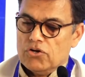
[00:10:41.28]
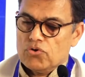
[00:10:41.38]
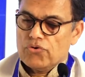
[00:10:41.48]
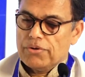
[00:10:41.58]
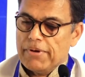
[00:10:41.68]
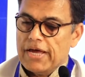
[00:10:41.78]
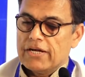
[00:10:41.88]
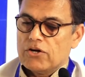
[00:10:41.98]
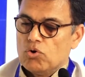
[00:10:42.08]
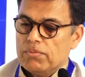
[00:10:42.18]
to
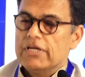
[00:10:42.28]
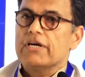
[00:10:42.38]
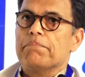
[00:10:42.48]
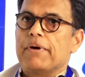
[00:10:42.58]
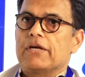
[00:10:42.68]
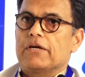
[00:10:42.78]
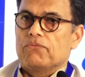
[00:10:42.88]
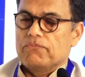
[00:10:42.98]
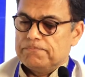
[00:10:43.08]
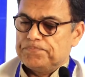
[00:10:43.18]
remain globally
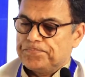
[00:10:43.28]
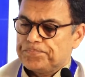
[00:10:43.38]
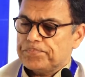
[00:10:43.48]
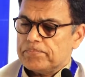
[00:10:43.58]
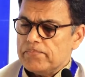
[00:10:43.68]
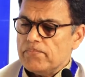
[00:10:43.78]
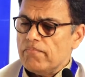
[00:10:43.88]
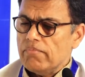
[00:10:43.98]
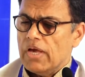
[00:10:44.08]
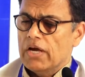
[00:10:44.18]
competitive.
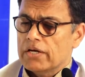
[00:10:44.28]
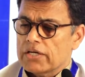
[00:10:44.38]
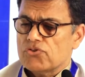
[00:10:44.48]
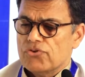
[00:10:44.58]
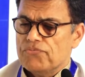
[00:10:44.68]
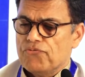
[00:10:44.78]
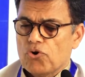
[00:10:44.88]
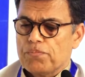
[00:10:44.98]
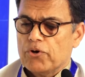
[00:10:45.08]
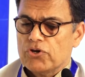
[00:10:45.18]
Industry
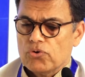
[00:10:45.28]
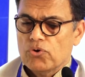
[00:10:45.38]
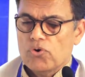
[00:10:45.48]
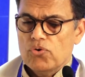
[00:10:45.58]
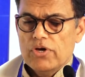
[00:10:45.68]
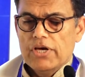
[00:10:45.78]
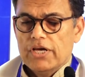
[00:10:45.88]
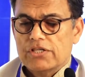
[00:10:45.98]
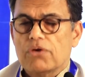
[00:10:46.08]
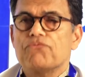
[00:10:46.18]
4.0
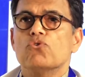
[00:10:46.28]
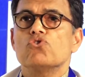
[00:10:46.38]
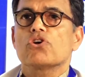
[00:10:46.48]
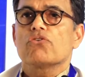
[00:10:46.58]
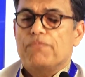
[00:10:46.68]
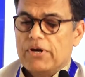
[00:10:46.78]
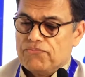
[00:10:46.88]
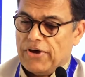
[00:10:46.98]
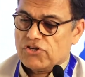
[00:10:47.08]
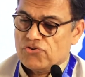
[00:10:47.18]
is the future of
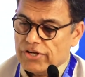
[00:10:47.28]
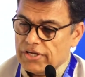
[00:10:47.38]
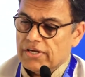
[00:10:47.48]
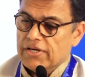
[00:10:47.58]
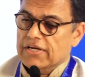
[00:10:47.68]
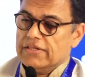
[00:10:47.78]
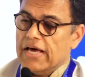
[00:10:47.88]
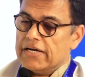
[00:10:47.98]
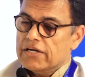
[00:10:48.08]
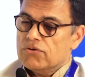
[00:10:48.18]
manufacturing
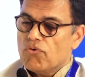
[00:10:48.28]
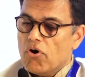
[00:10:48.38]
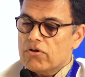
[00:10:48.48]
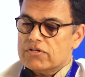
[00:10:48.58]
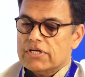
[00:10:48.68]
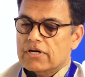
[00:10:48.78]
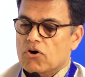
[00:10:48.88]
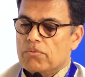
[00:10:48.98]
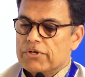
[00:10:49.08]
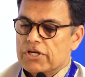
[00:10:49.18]
that involves a
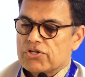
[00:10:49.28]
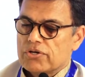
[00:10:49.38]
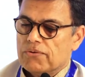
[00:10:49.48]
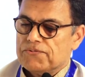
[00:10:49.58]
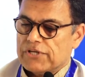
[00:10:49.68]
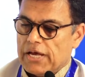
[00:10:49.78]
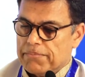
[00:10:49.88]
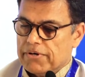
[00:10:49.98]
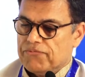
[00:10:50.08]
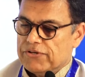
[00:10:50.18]
combination of
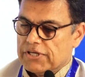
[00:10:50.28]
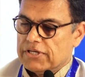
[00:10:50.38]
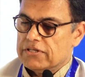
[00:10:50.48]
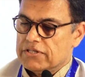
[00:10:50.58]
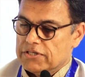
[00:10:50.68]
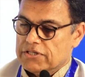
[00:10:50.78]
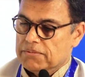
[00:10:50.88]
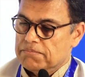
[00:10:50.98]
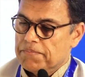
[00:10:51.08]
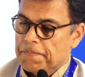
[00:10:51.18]
cyber-physical
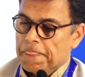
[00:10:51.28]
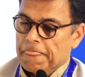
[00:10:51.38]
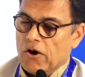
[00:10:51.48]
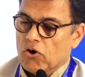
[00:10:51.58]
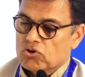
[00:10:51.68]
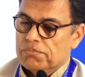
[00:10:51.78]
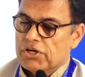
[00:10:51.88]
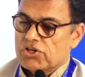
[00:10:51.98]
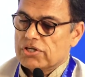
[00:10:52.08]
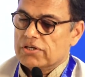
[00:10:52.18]
system,
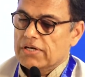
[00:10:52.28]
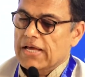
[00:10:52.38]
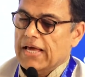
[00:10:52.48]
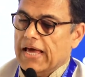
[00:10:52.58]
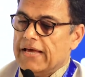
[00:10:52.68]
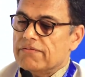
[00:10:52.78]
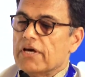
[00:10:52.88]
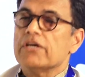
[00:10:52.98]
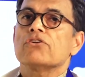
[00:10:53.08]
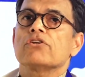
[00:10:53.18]
automation, and
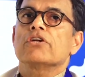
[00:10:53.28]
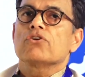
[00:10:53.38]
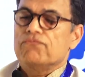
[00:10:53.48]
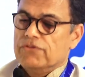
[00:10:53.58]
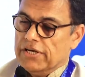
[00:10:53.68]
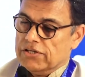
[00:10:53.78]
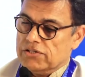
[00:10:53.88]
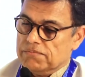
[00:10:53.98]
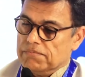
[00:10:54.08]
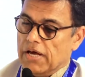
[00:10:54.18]
the Internet of Things,
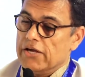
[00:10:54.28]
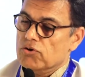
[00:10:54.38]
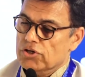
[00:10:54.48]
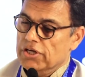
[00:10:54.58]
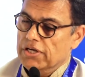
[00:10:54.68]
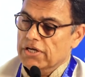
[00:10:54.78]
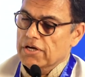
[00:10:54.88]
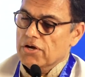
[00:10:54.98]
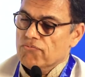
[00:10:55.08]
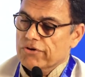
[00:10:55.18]
IoT,
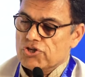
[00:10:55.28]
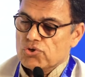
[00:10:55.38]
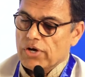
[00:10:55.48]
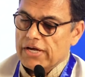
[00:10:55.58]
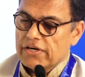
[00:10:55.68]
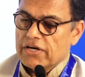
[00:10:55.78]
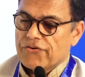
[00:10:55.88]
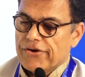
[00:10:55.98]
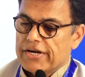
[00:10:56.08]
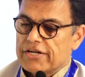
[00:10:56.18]
which together
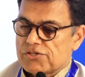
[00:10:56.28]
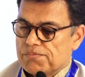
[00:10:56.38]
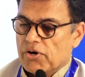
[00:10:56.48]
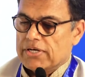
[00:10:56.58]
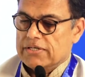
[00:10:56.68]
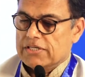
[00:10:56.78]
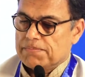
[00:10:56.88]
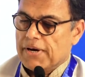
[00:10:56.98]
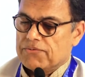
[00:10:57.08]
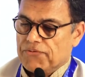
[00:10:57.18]
create a
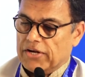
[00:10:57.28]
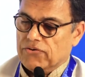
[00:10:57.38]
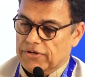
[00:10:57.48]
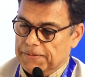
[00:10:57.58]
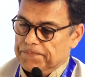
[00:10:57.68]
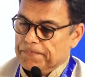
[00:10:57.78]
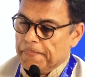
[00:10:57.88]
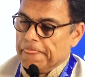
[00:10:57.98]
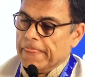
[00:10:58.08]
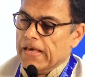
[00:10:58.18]
smart factory.
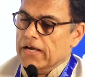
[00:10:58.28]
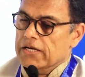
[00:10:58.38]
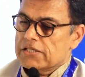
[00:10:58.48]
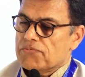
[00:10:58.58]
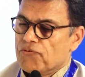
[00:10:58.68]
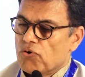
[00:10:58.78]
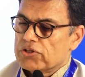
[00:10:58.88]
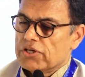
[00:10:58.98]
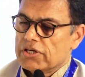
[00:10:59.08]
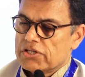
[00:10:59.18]
It is the
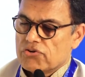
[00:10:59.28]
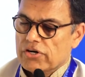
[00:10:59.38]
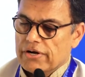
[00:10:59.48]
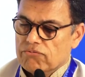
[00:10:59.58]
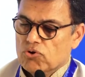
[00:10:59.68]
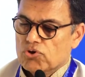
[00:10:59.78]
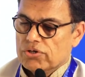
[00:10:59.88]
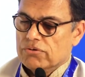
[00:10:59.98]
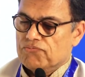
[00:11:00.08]
fourth industrial revolution